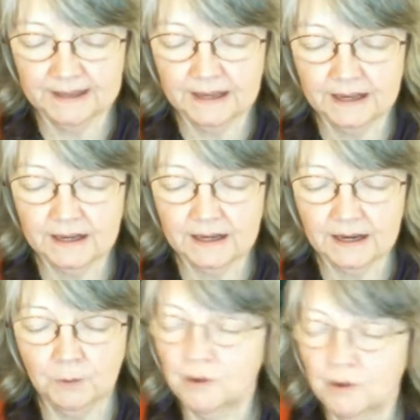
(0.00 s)
And whether
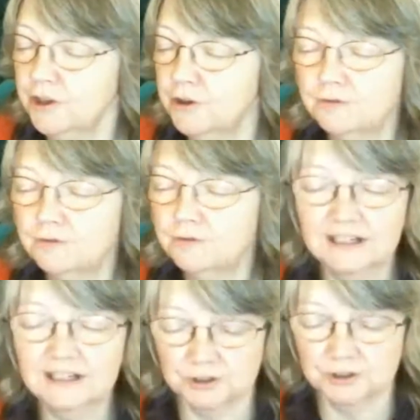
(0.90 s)
you feel it or
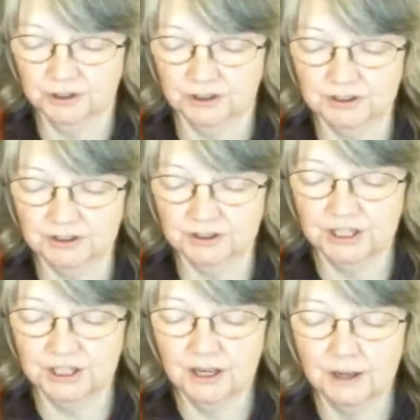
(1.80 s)
not,
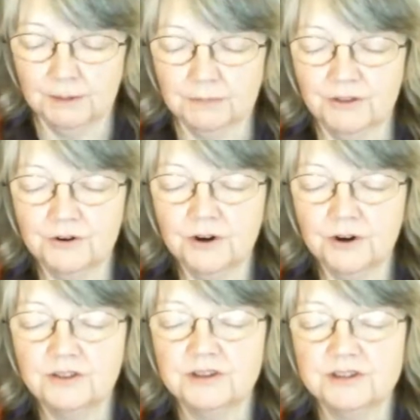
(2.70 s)
Mother Earth is
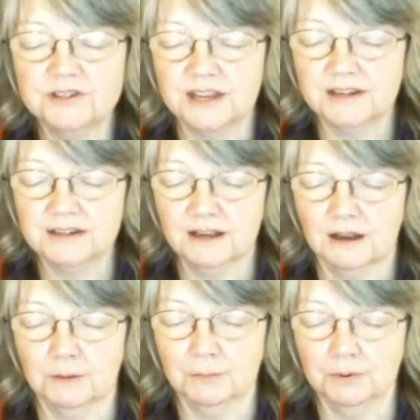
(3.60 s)
sending up
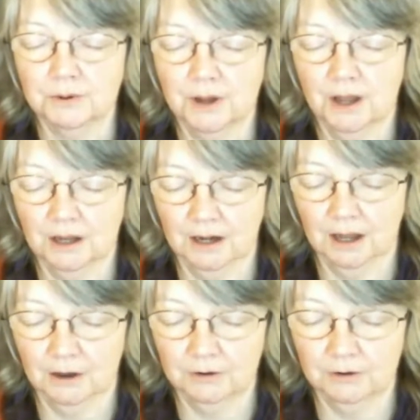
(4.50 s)
her love
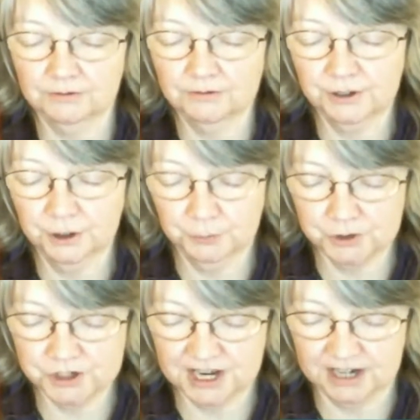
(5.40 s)
and her
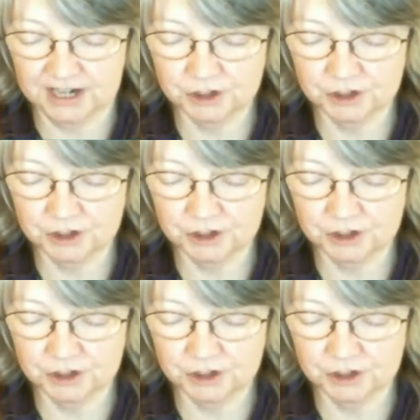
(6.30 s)
protection